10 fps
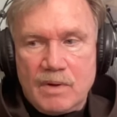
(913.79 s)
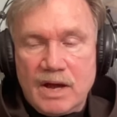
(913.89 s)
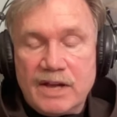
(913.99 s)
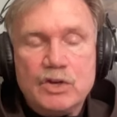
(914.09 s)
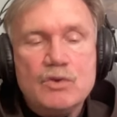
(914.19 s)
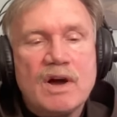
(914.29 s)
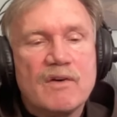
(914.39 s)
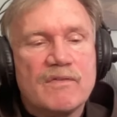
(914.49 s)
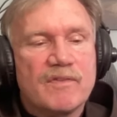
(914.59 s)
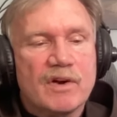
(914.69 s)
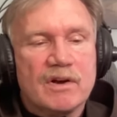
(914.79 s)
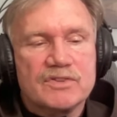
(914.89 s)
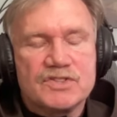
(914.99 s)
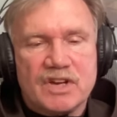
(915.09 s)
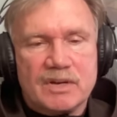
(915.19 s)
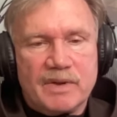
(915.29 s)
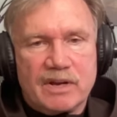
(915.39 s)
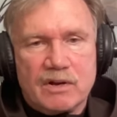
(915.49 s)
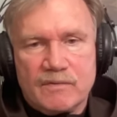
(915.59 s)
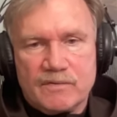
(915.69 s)
I knew how far outside my
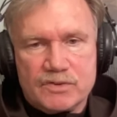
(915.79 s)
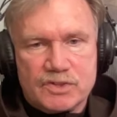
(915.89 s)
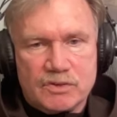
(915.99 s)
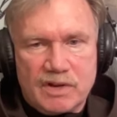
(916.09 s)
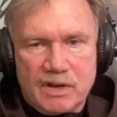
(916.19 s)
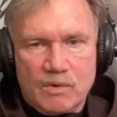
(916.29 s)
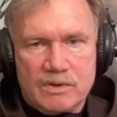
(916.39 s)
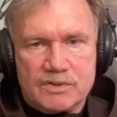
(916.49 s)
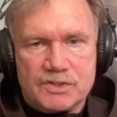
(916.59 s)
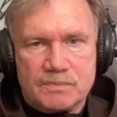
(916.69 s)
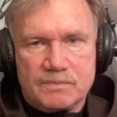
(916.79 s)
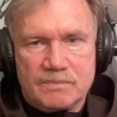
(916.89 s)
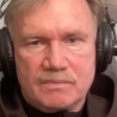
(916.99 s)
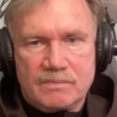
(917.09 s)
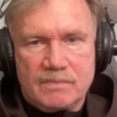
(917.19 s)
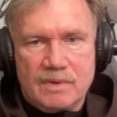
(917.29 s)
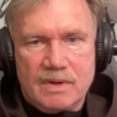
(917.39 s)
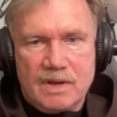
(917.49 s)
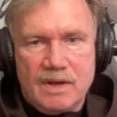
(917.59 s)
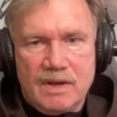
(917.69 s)
comfort zone I was.
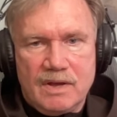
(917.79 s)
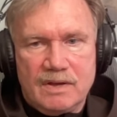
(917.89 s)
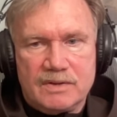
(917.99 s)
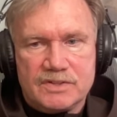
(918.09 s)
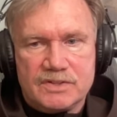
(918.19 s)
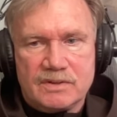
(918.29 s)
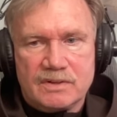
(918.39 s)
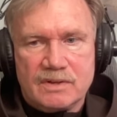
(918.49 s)
Mm. And